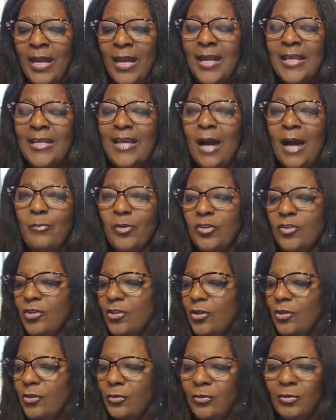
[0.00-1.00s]
Number
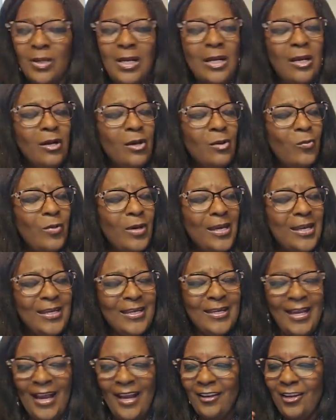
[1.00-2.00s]
2, we
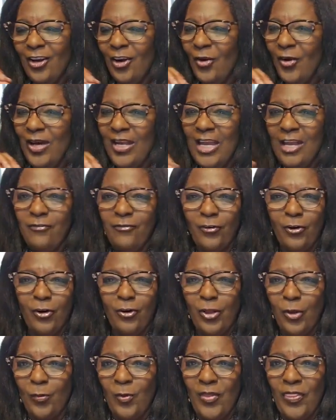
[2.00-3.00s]
can't go any
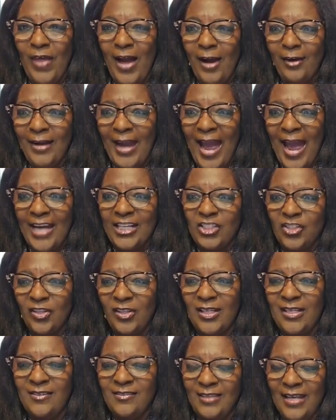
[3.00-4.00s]
further without
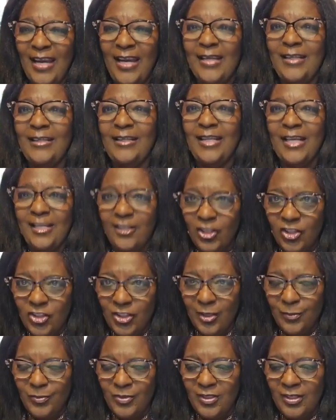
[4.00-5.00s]
actually saying
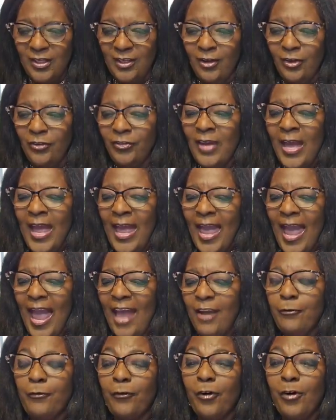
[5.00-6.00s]
leadership skills.
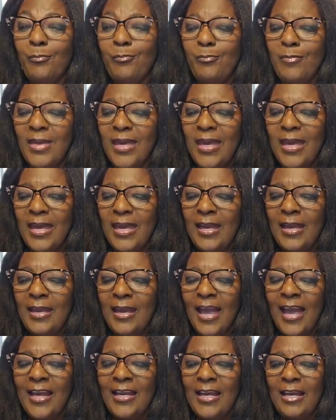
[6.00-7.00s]
And for me,
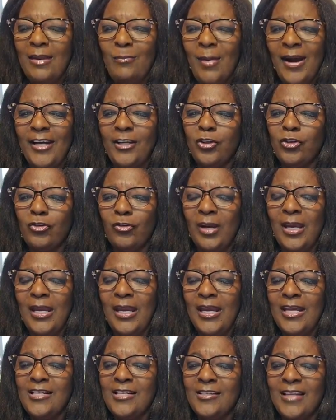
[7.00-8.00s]
and in my
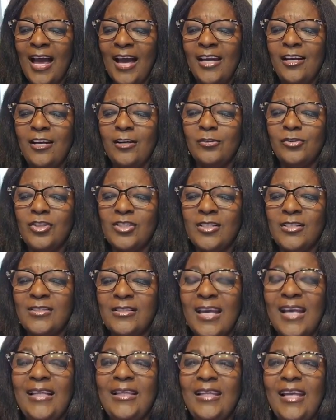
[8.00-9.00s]
trainings, I don't just
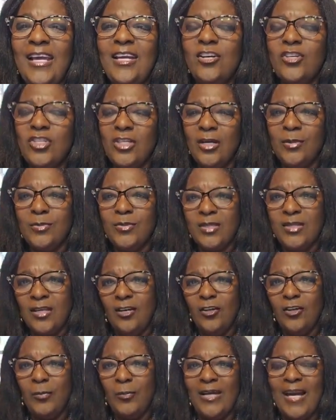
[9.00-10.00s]
say leadership
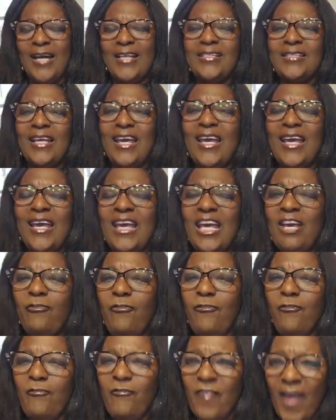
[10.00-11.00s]
skills, but I say
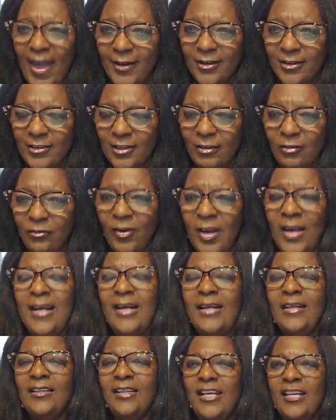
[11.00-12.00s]
effective
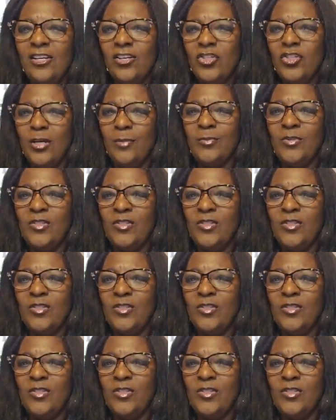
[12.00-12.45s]
leadership